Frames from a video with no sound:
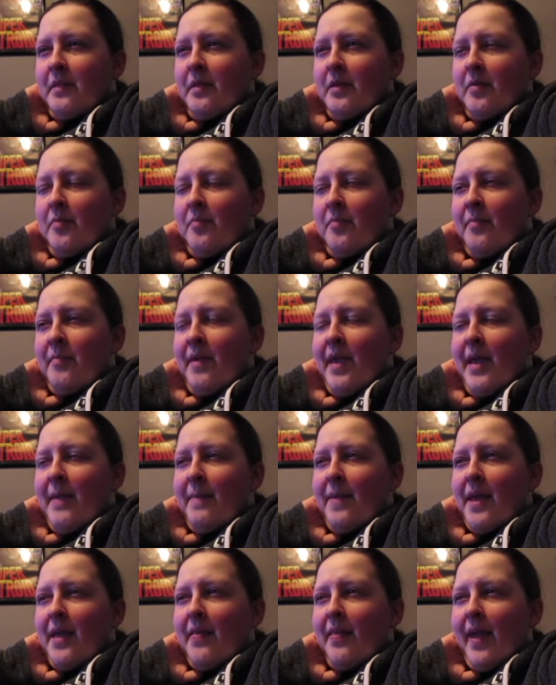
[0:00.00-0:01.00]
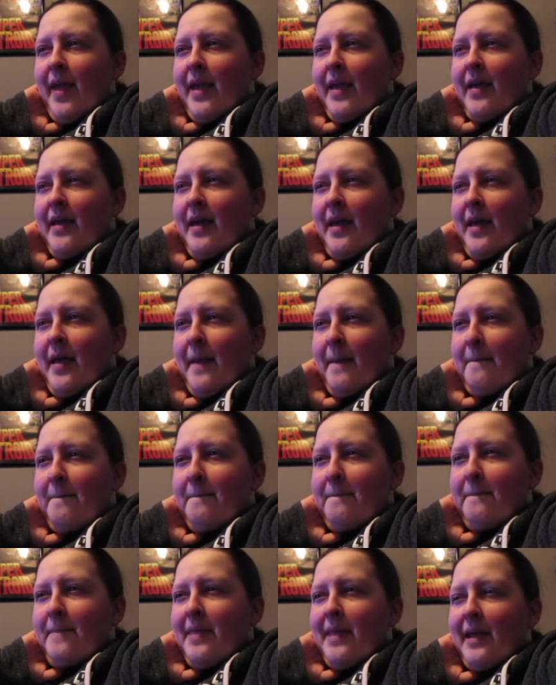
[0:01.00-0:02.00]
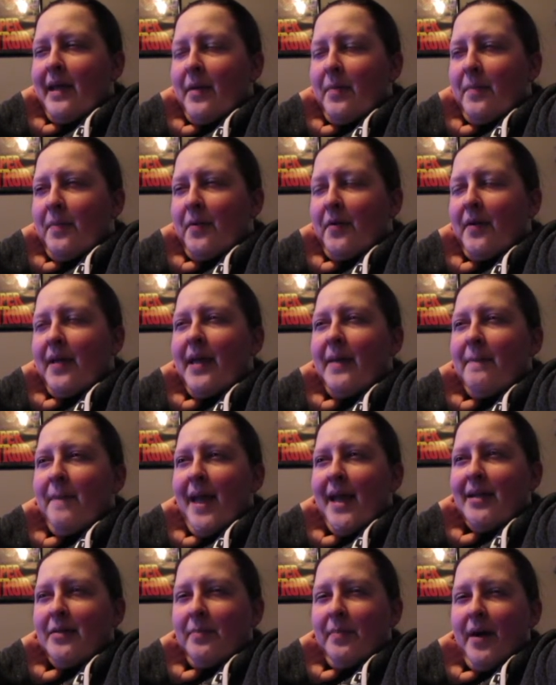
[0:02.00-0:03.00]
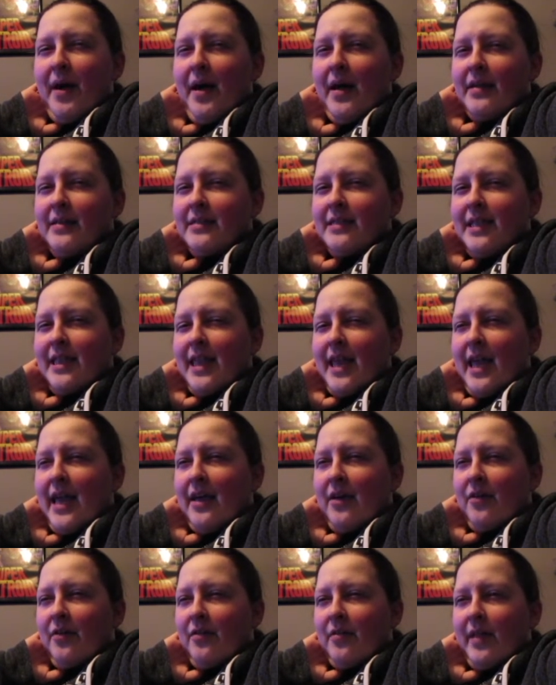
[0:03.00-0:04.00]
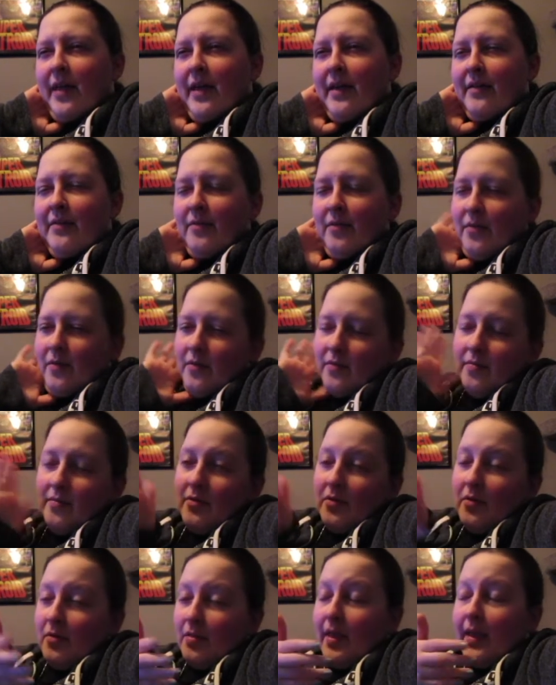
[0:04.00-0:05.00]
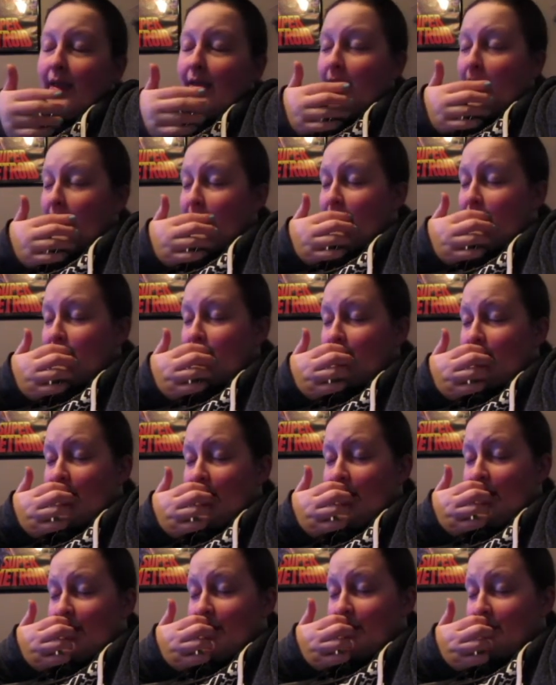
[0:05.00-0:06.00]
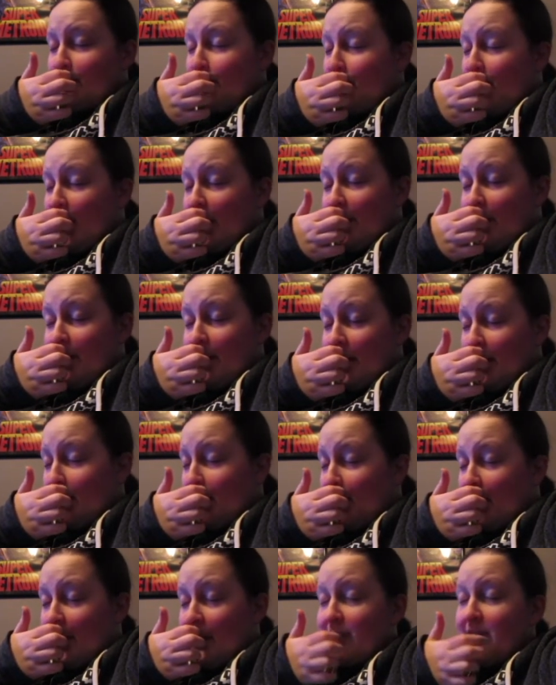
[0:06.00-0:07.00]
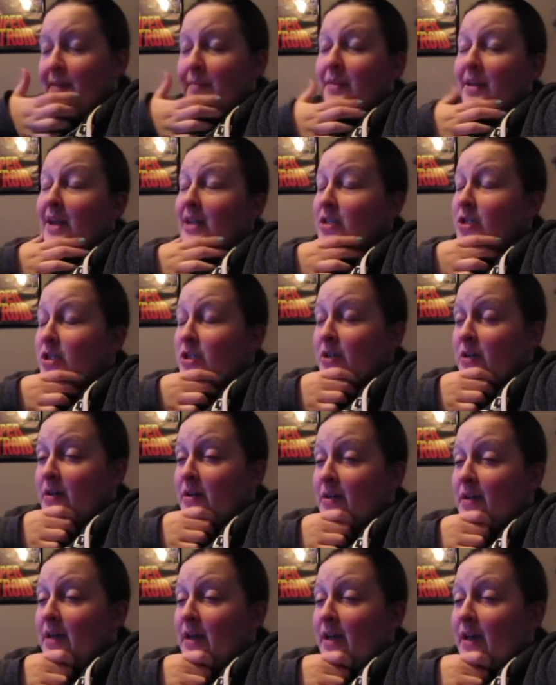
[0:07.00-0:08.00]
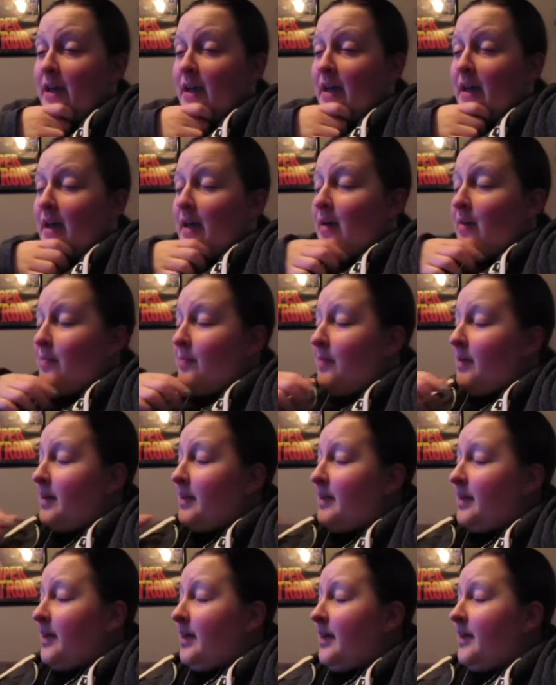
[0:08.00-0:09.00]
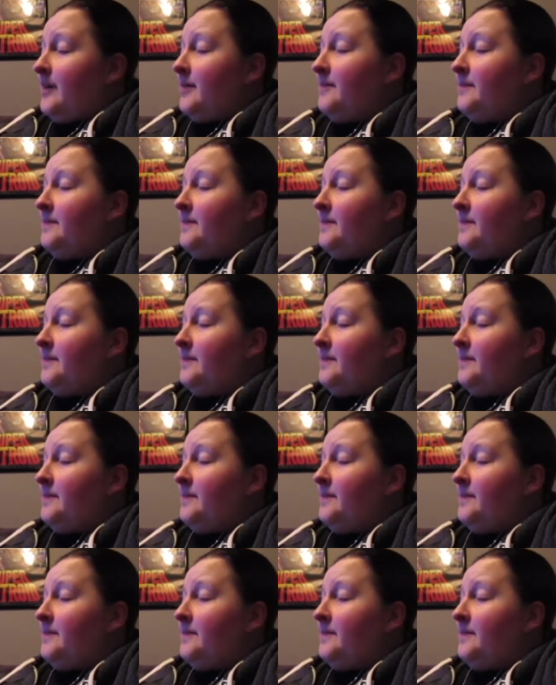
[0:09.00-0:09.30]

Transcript: maybe like a pre-menopause thing, or like that thing is perimenopause. I'm not sure. But